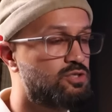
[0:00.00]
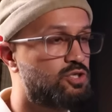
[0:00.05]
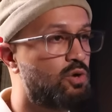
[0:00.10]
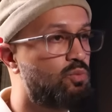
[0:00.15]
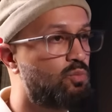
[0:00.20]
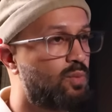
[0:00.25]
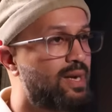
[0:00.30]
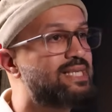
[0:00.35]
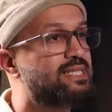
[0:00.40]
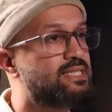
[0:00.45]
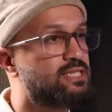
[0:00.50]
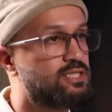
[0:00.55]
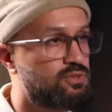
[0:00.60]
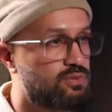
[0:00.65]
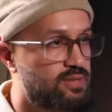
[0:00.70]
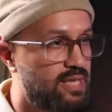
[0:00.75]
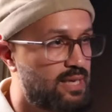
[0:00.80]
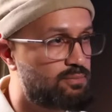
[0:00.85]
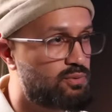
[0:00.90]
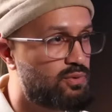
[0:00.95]
don't wait
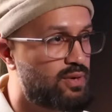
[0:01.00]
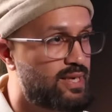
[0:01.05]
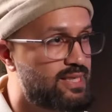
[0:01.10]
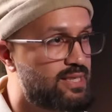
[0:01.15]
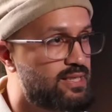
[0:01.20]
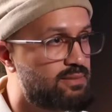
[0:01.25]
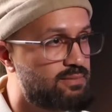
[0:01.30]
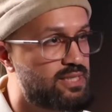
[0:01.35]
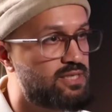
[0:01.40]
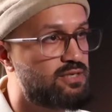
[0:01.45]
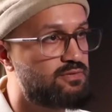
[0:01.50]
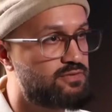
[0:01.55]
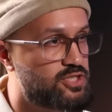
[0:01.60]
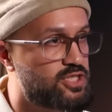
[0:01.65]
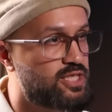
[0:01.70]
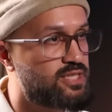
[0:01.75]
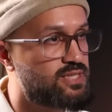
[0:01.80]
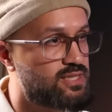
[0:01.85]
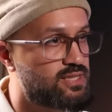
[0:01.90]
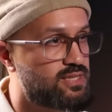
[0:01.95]
until that point in the middle of a
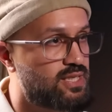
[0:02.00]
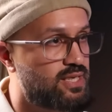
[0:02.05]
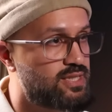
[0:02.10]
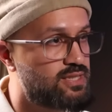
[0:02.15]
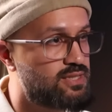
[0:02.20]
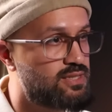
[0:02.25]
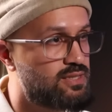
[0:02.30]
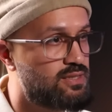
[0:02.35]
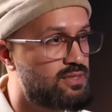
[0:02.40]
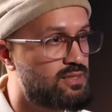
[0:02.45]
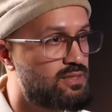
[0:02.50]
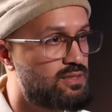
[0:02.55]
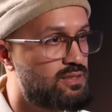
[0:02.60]
genocide,